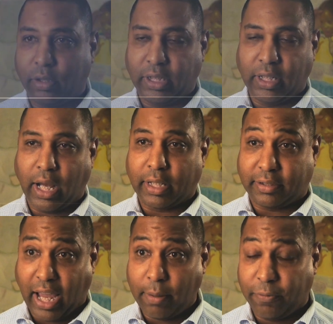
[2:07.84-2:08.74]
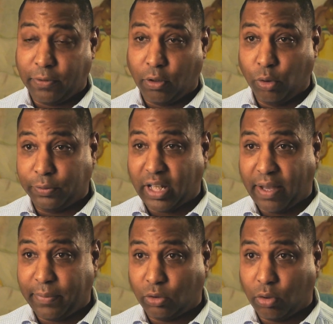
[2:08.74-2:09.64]
the uh, timer for the
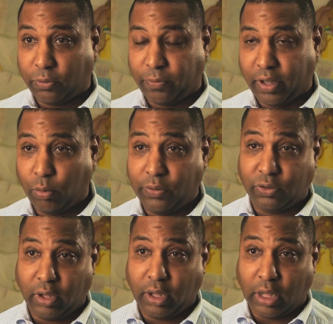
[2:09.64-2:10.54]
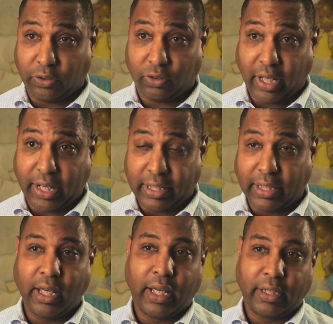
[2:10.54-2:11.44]
rooftop exhaust fan, we've seen a steady
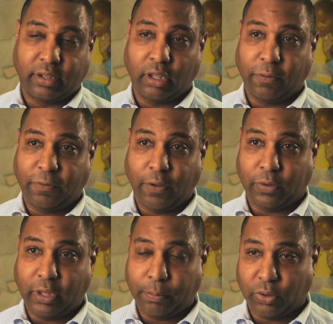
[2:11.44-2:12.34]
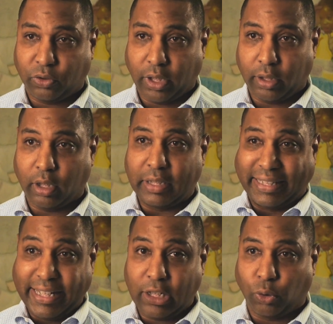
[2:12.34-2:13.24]
10 to 15%
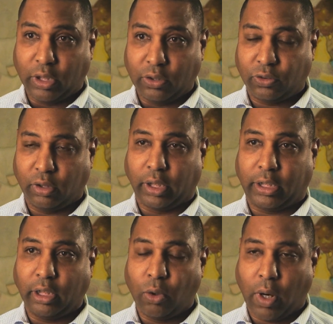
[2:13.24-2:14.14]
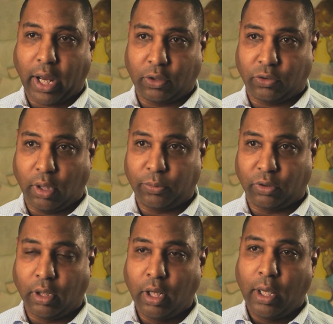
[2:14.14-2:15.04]
decrease in kilowatt
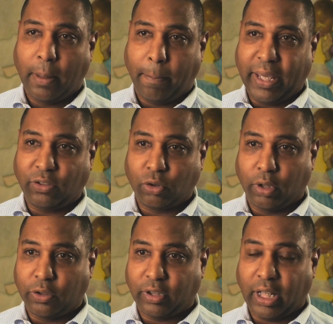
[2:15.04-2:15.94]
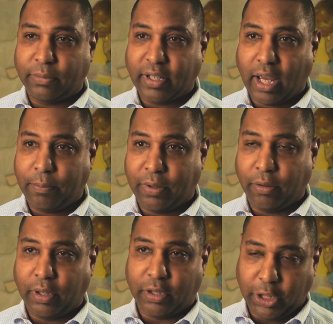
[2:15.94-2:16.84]
consumption based on the same time
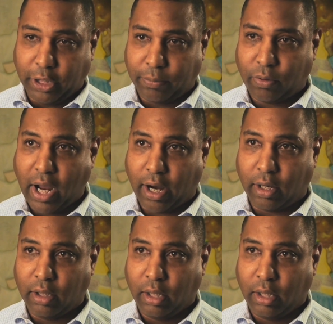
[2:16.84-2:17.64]
period the year prior.